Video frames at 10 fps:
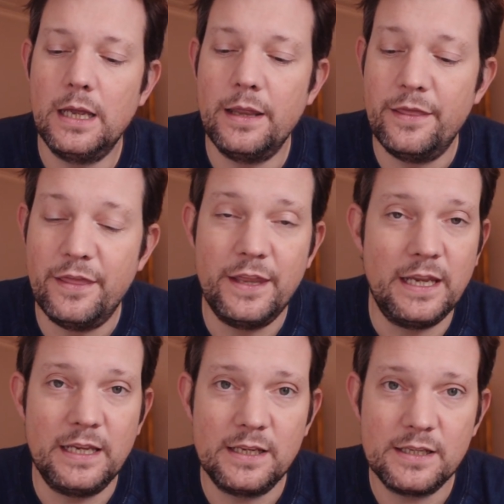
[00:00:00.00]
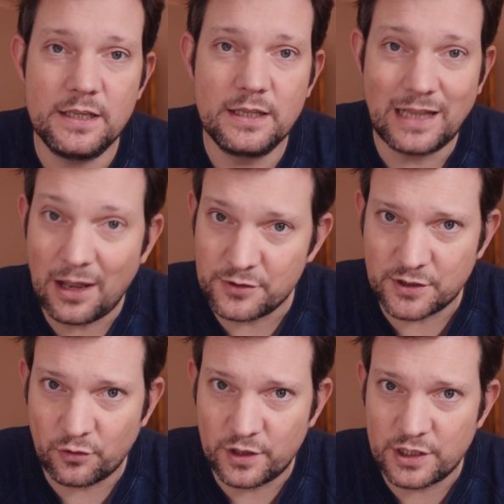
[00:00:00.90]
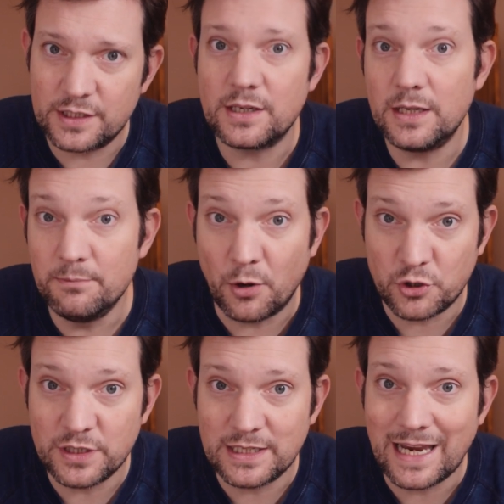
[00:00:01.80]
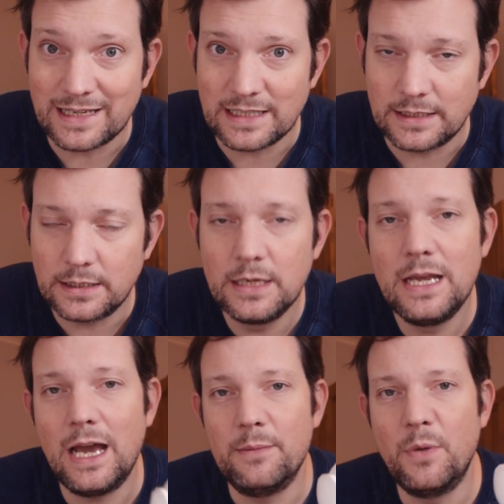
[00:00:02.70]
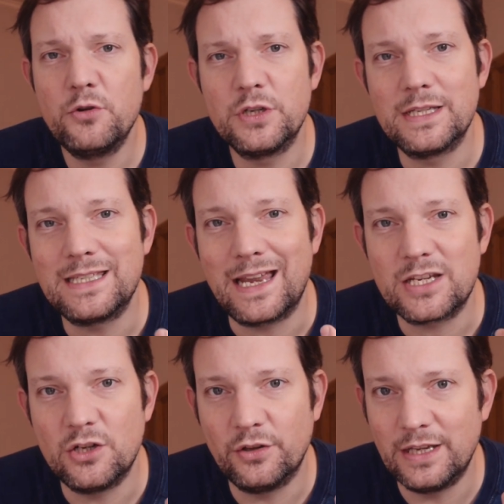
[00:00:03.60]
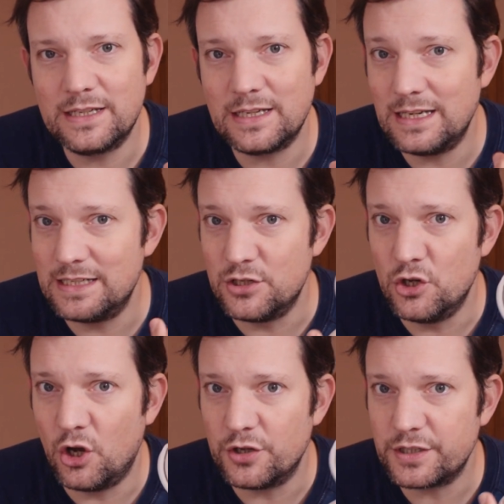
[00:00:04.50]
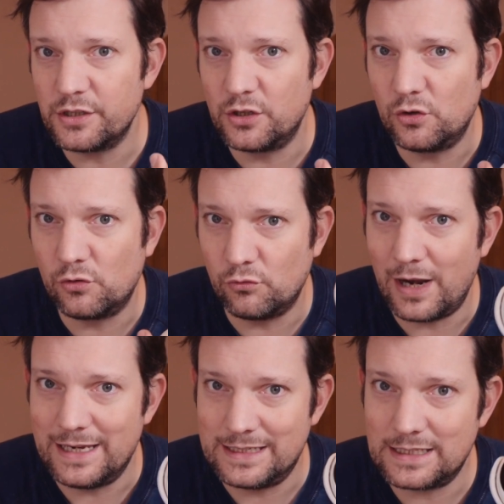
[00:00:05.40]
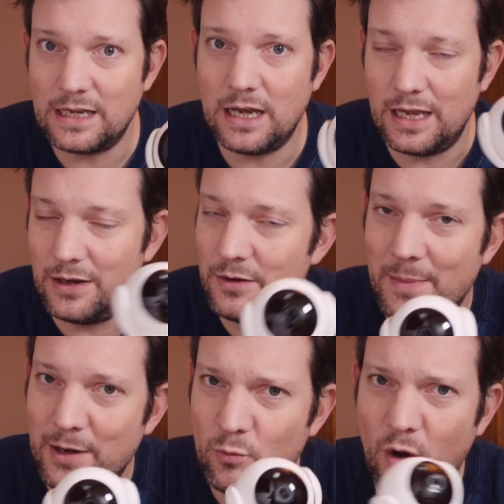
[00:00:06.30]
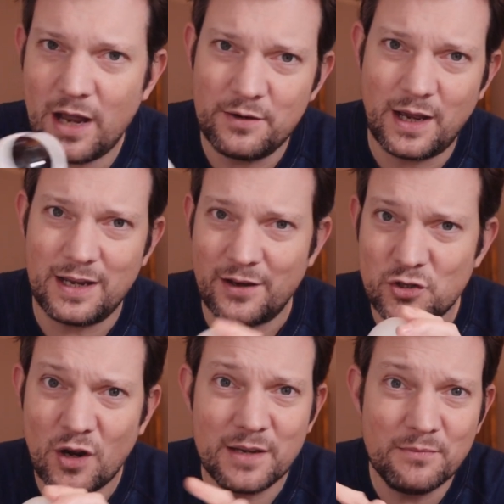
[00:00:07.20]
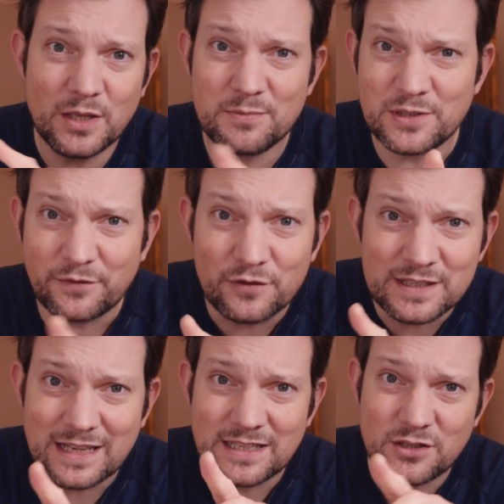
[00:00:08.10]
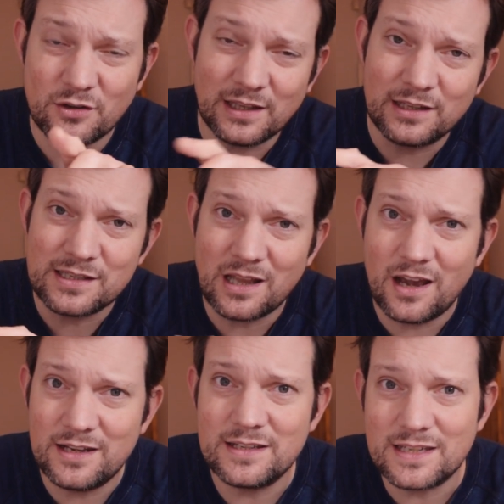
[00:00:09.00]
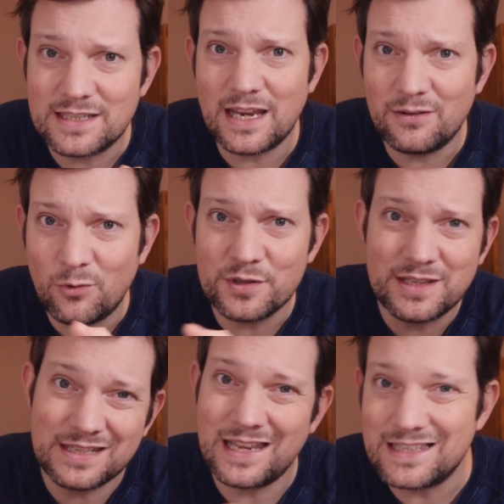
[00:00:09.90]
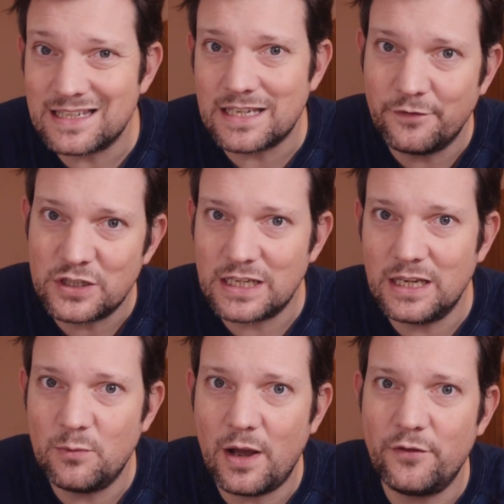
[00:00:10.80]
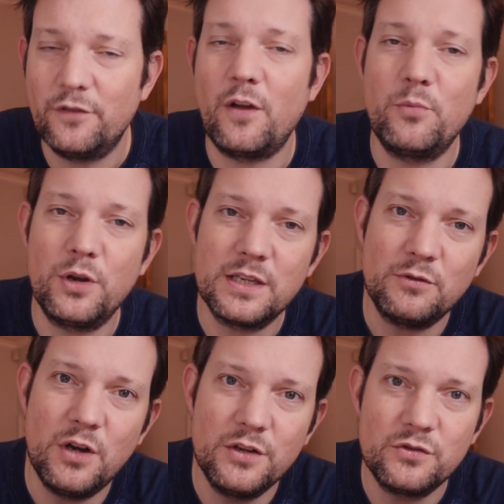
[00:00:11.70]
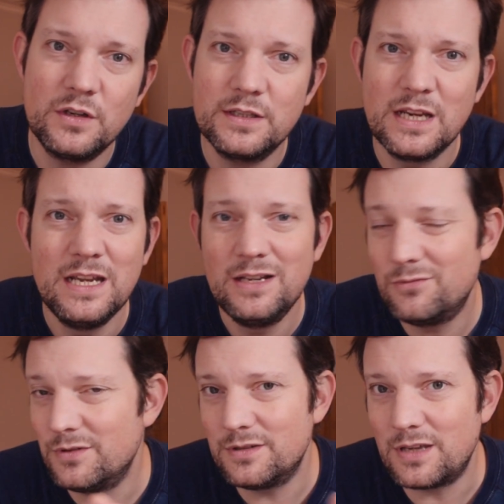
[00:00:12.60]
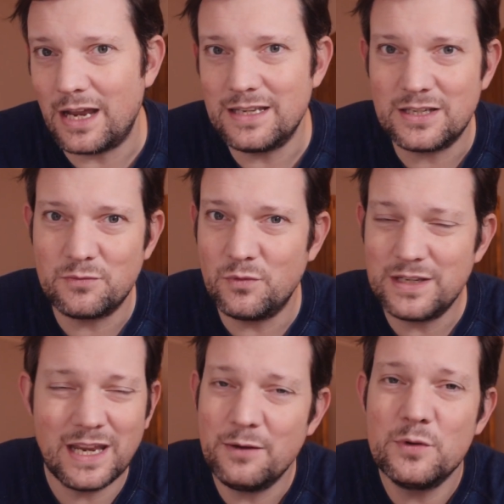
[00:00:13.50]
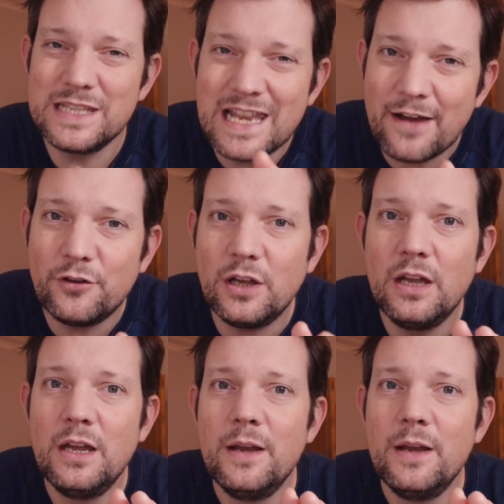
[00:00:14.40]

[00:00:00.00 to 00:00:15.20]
the cloud storage is motion detected, and motion detection on this is not great. No matter what, I, I tried multiple different settings. You've got a little slider to say what's the sensitivity and what have you. If I put it to one hundred, wouldn't, I just wouldn't, it was never